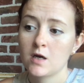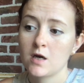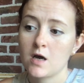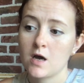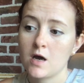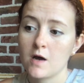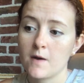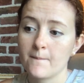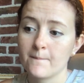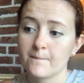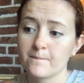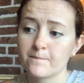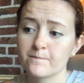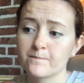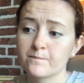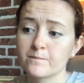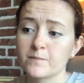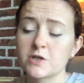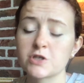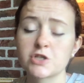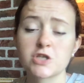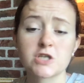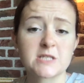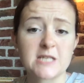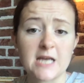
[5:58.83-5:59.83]

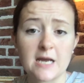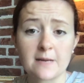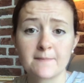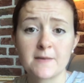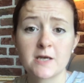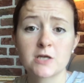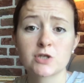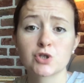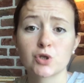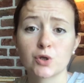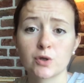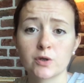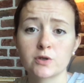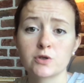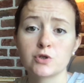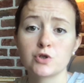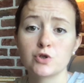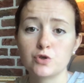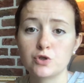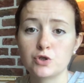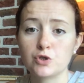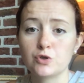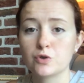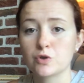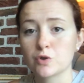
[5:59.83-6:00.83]
But just, make sure you
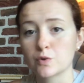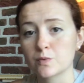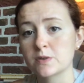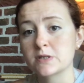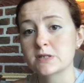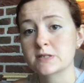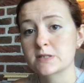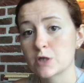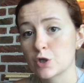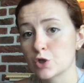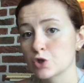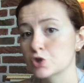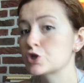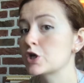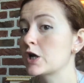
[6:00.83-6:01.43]
do your research